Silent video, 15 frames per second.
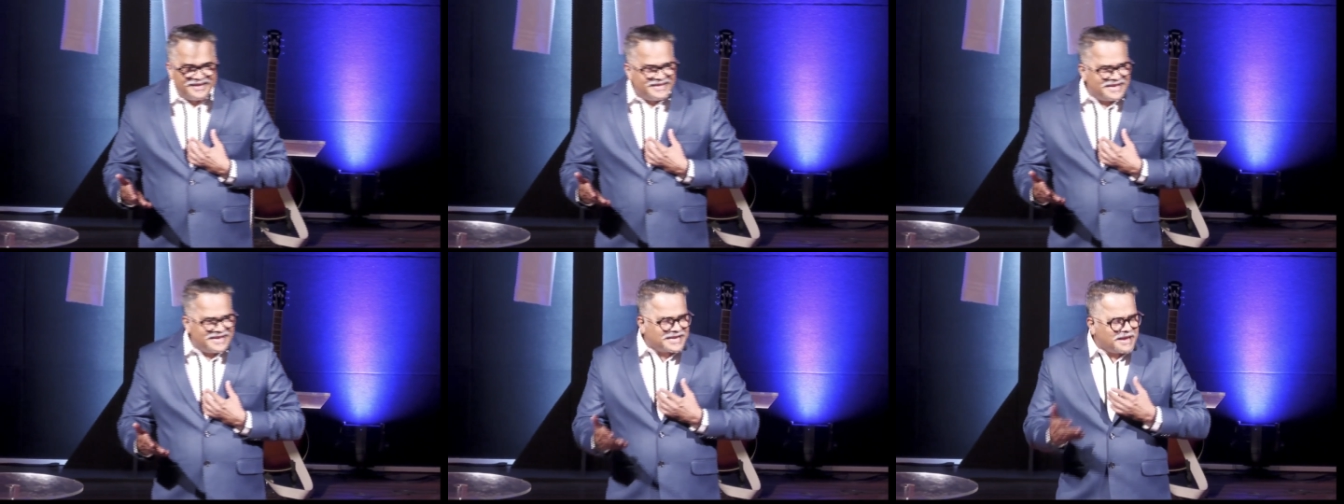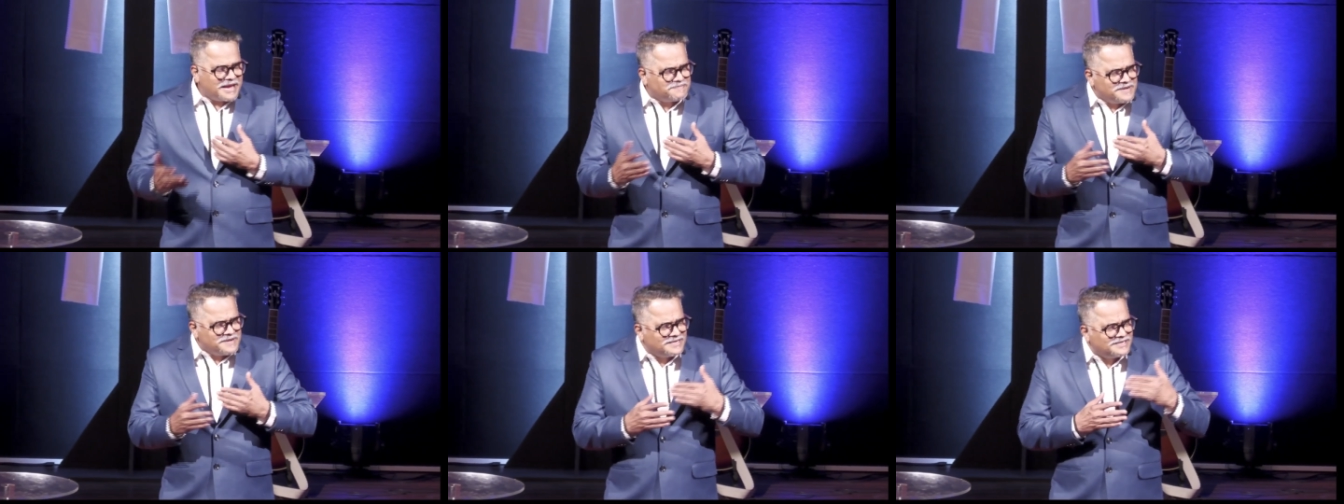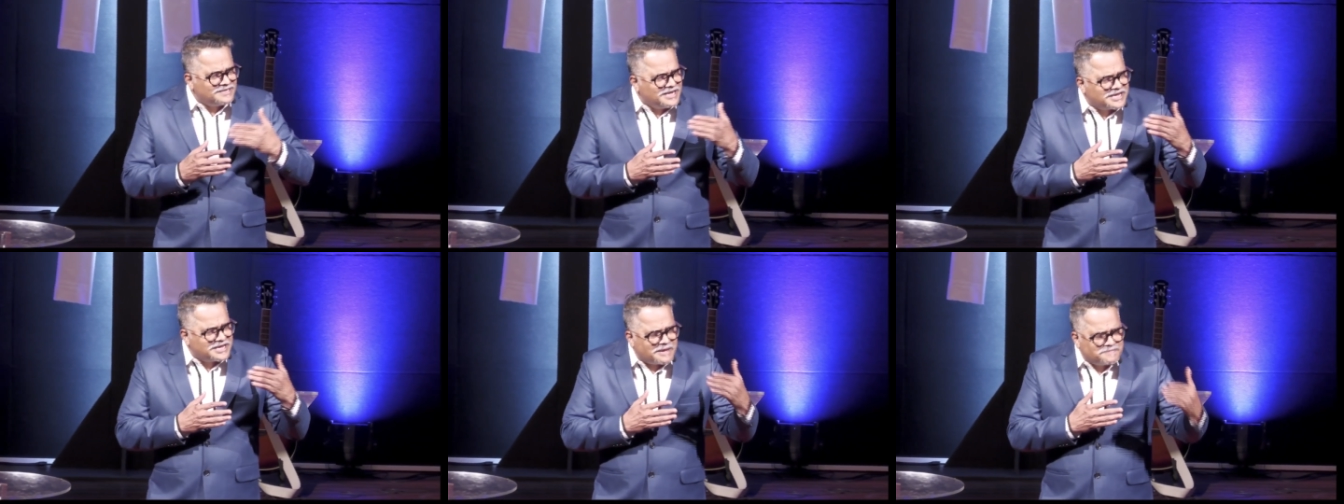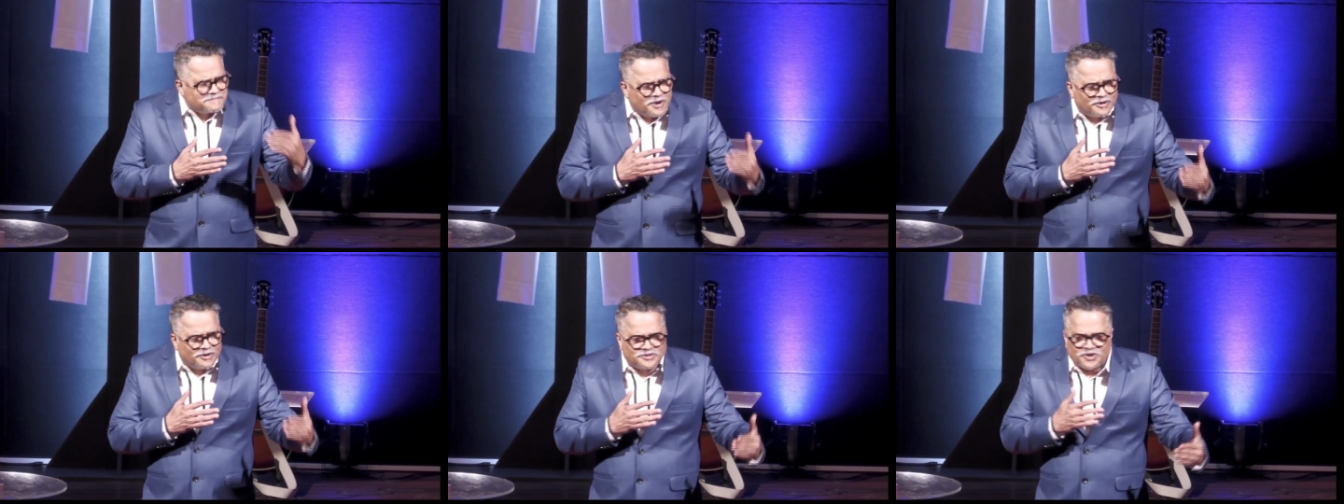he kept
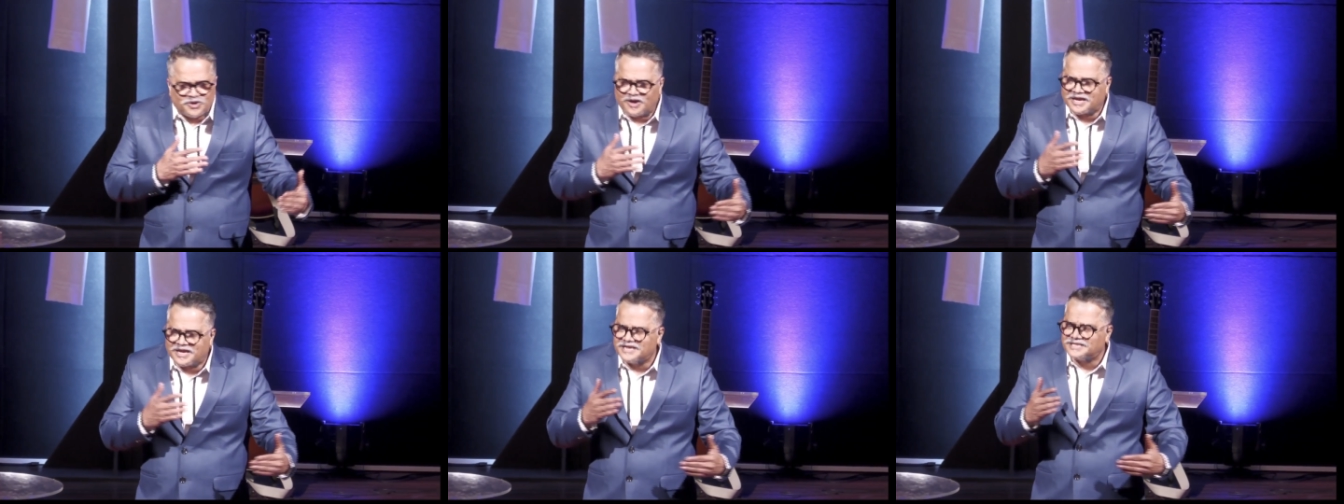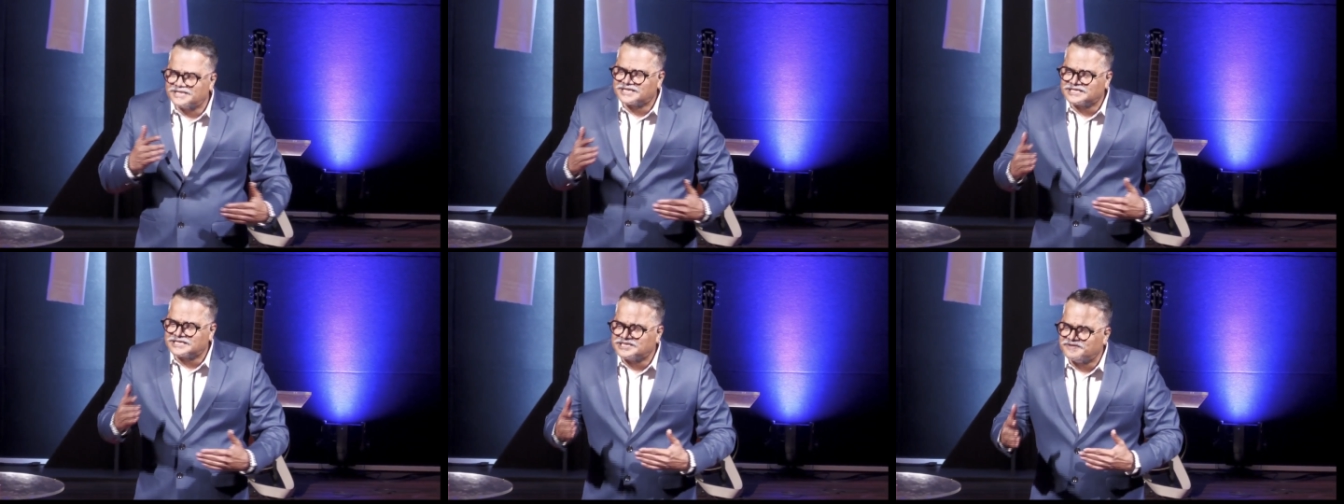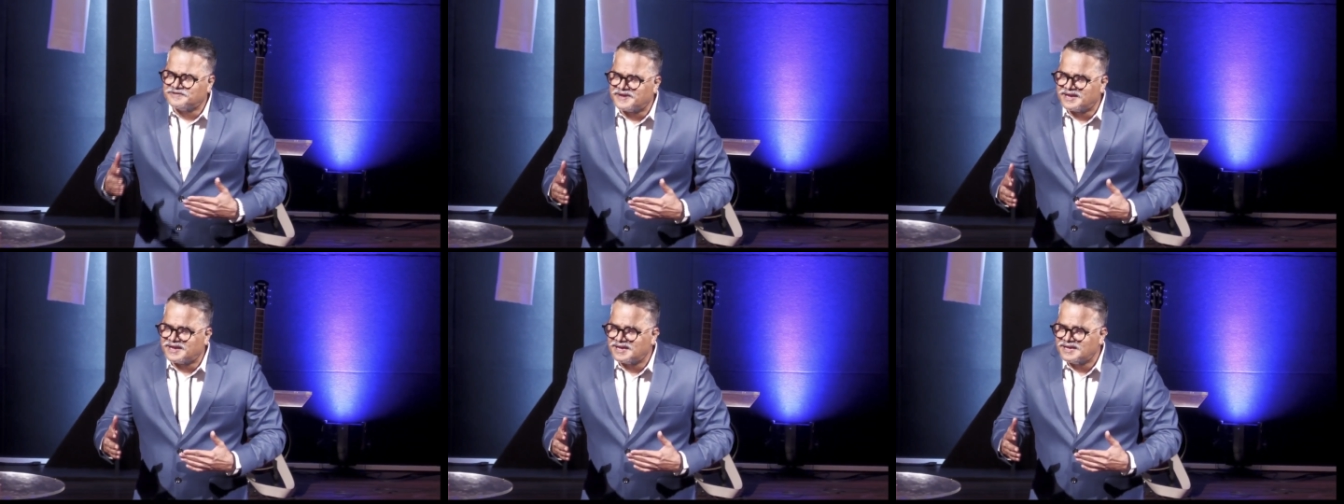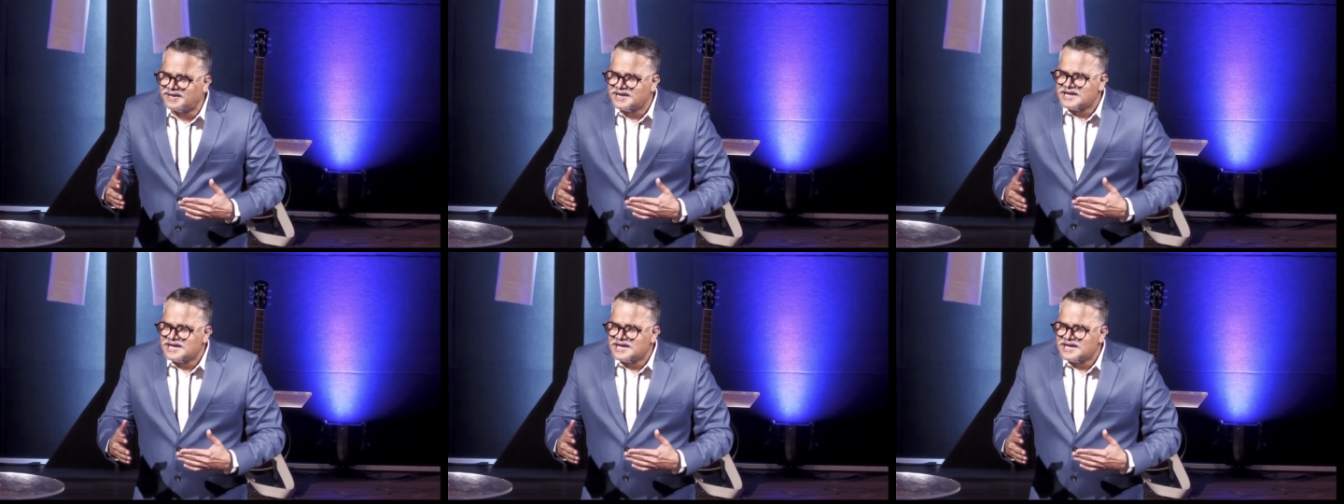on talking in such a way.